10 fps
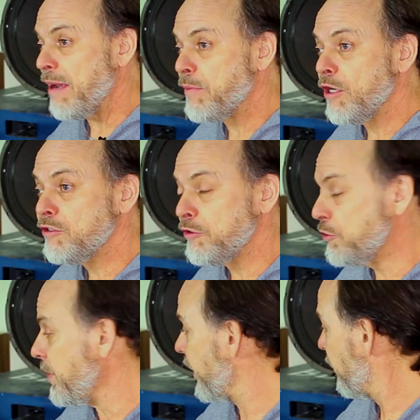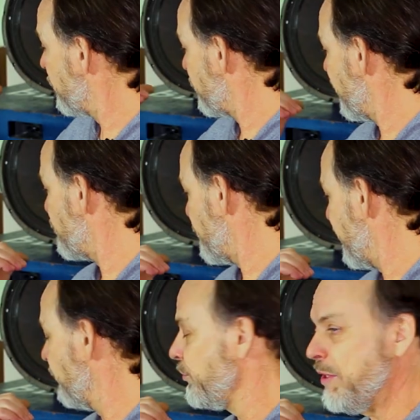my personal speakers. This
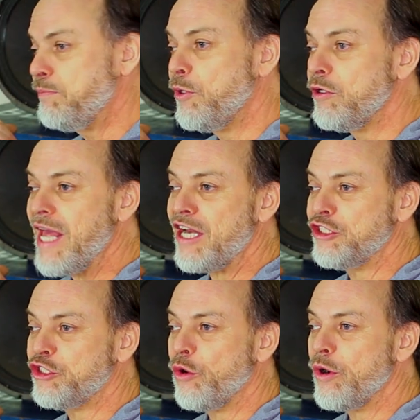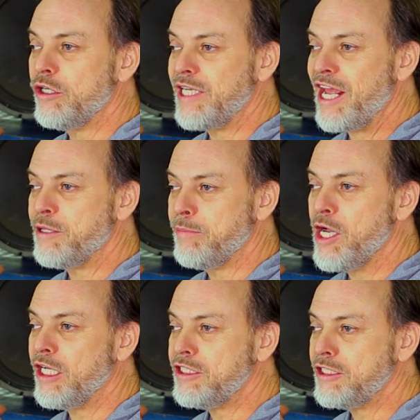one we pulled out of storage out of the
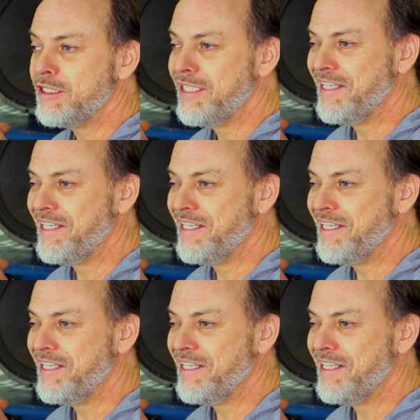bus,